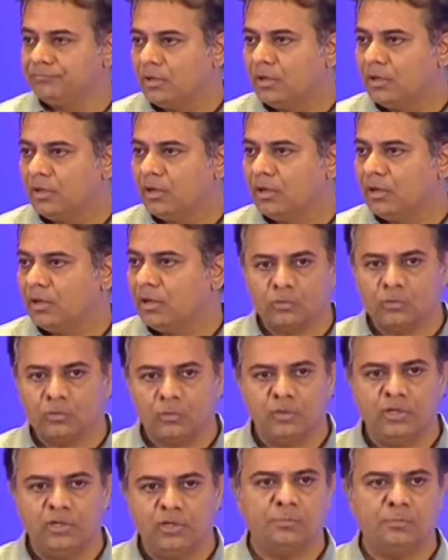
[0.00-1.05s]
a
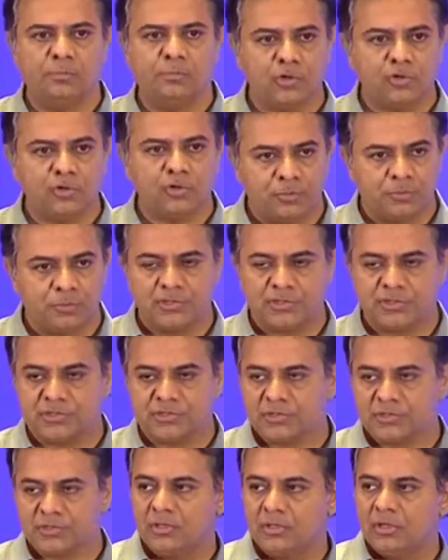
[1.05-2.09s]
truly prosperous
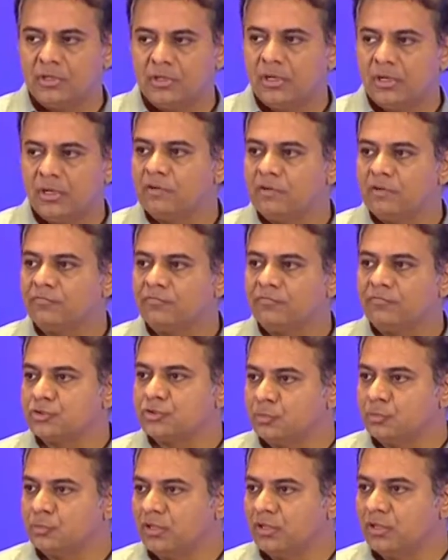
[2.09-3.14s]
and a first
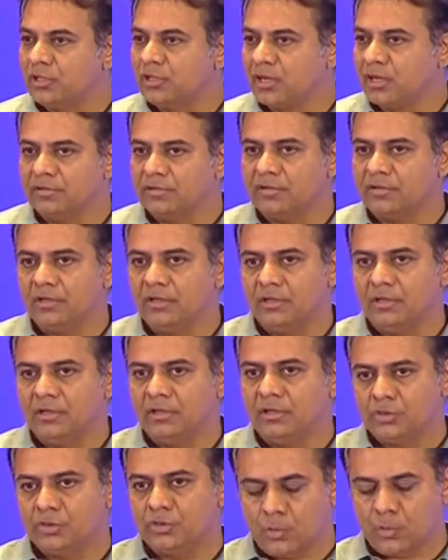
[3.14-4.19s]
world country,
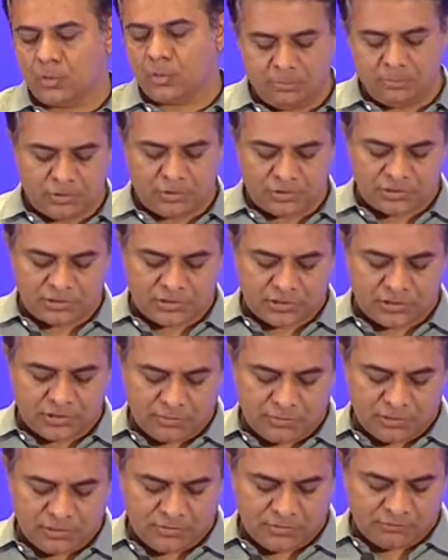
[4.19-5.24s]
is what I personally
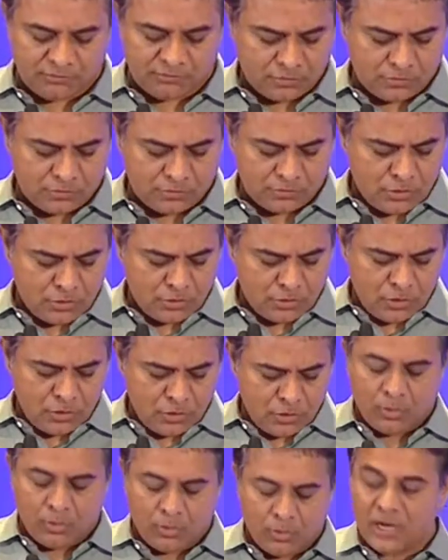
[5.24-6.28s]
believe.
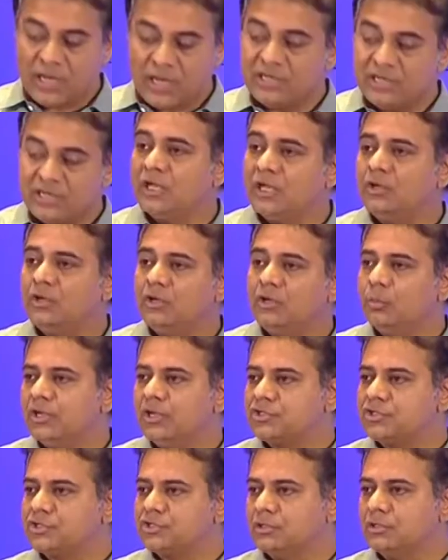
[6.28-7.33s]
When I say
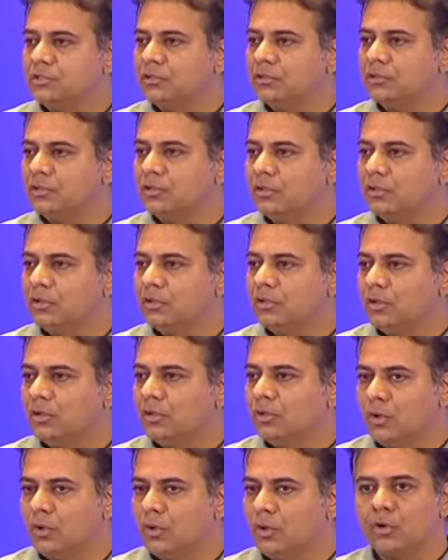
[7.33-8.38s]
innovation,
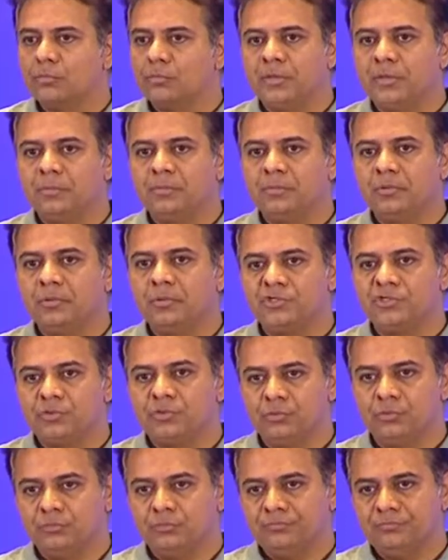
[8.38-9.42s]
a lot of people
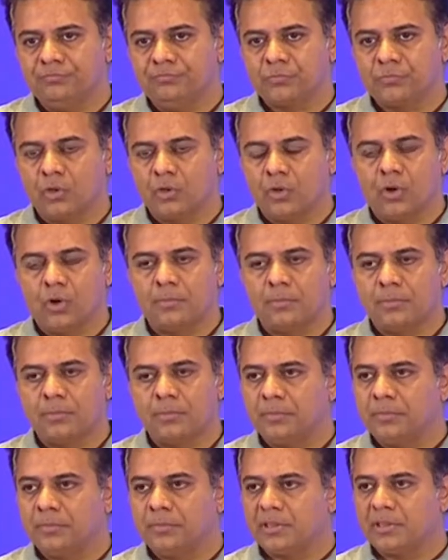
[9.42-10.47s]
assume, a lot of
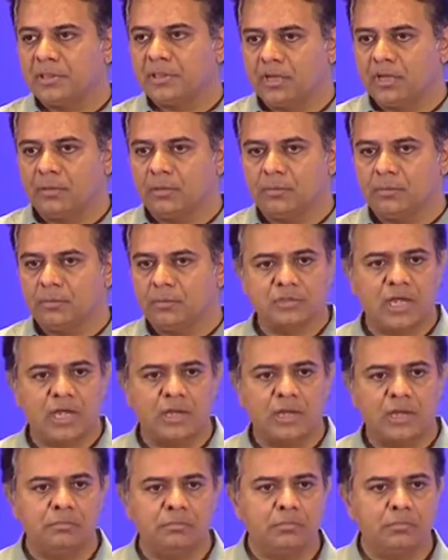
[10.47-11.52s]
people think, because I
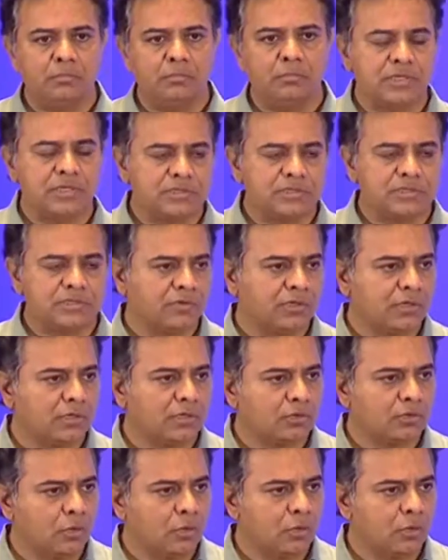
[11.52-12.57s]
am Minister for
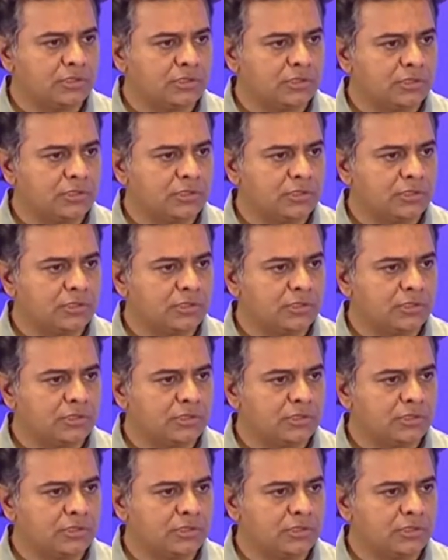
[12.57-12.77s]
Technology,